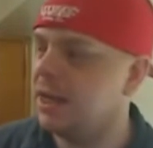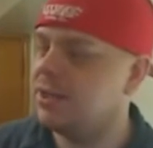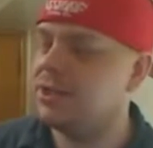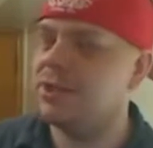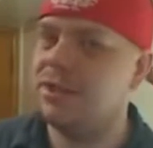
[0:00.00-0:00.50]

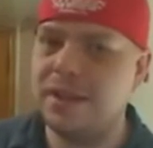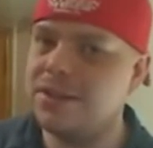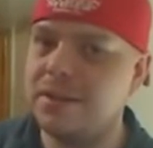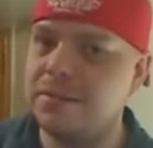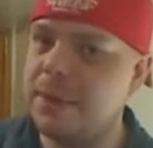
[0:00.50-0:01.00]
It just
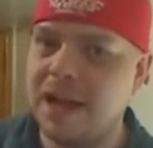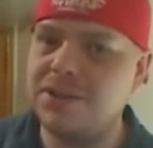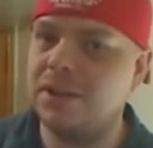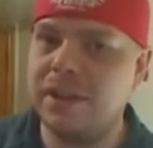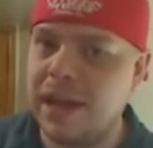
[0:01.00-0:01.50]
doesn't
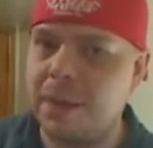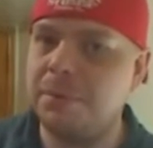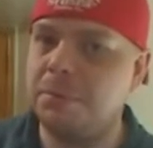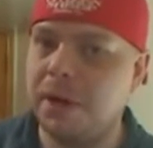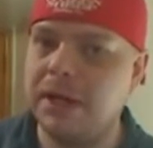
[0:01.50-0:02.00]
magically
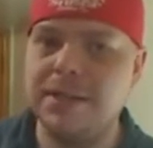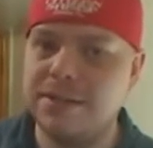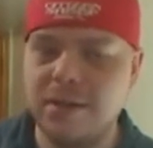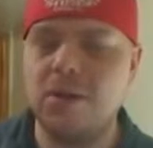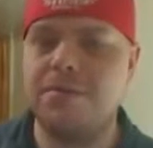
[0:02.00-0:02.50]
happen by
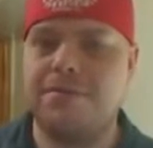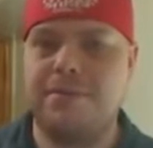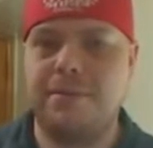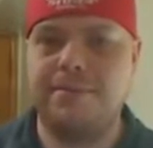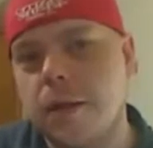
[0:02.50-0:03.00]

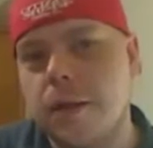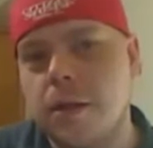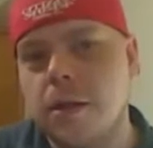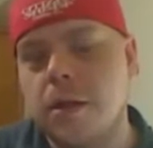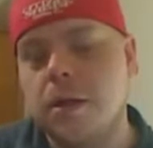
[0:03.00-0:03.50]
itself.
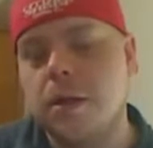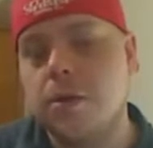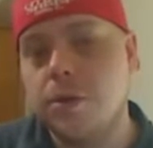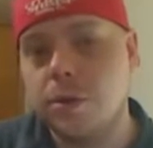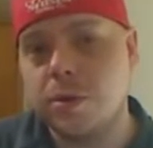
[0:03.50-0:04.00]

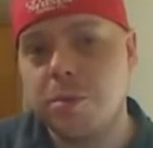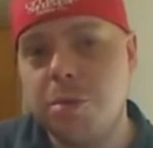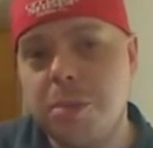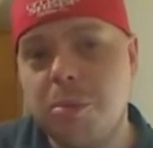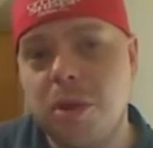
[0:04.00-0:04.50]
So to
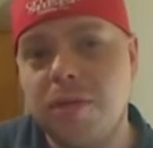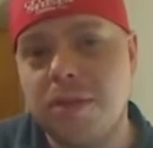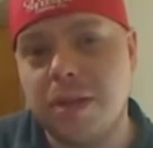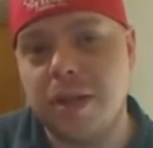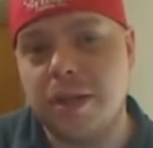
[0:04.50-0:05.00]
people of
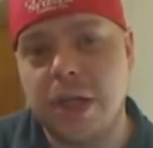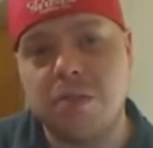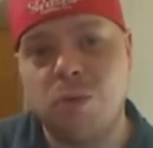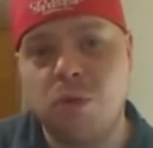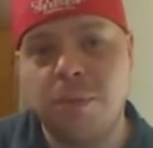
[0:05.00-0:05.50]
the
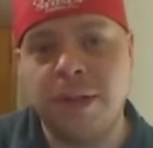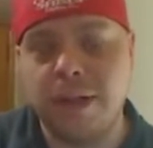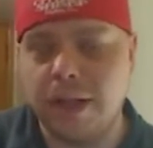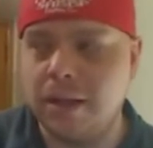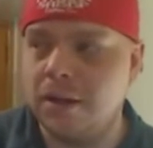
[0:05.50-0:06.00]
Zeitgeist
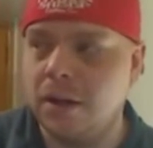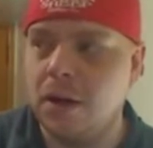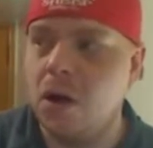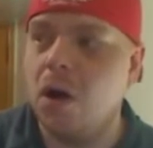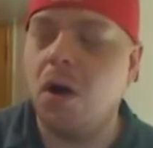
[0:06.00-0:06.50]
movement and
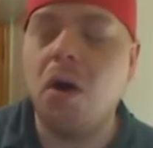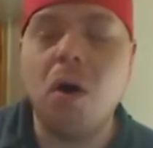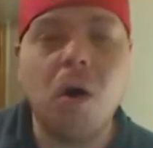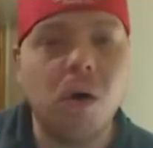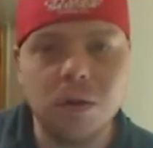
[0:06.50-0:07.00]

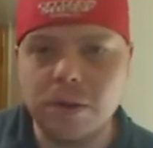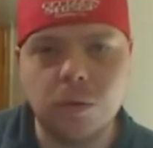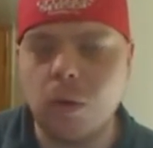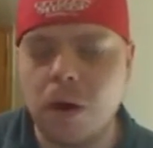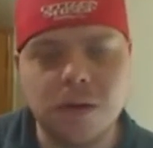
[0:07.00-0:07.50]
all
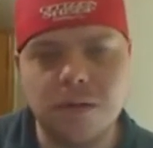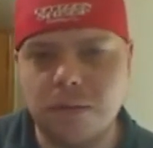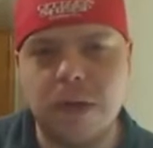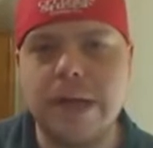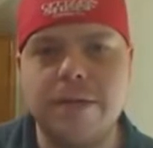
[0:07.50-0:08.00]
other walks
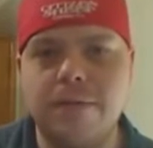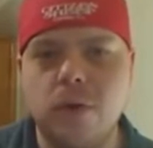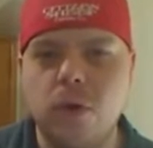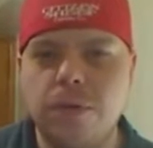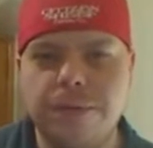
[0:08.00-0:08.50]
of life
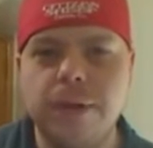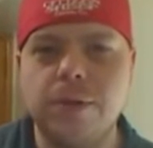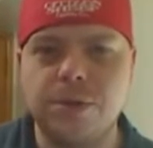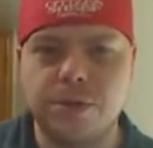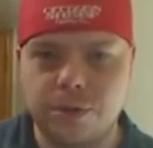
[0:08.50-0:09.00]
who
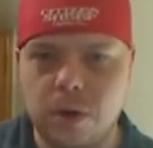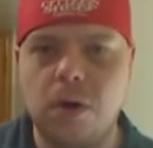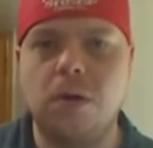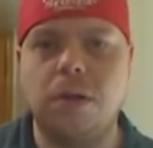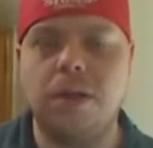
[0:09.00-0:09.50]
feel
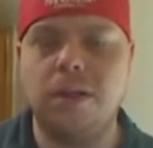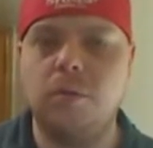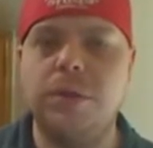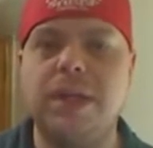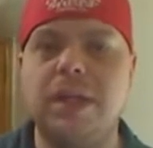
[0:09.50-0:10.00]
strongly
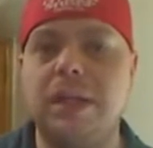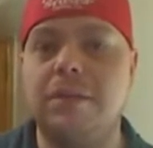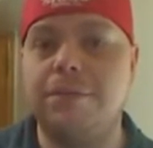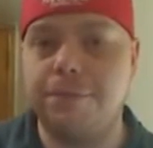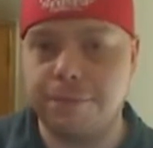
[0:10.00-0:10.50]
that we could
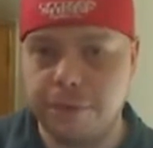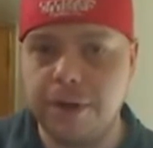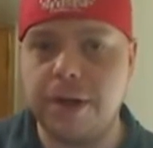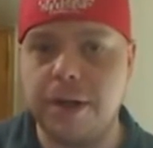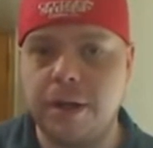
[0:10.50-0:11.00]
live
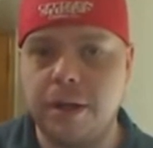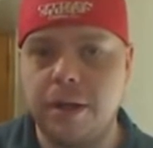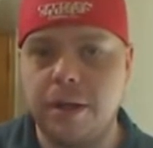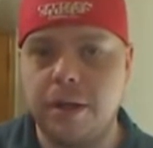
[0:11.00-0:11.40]
free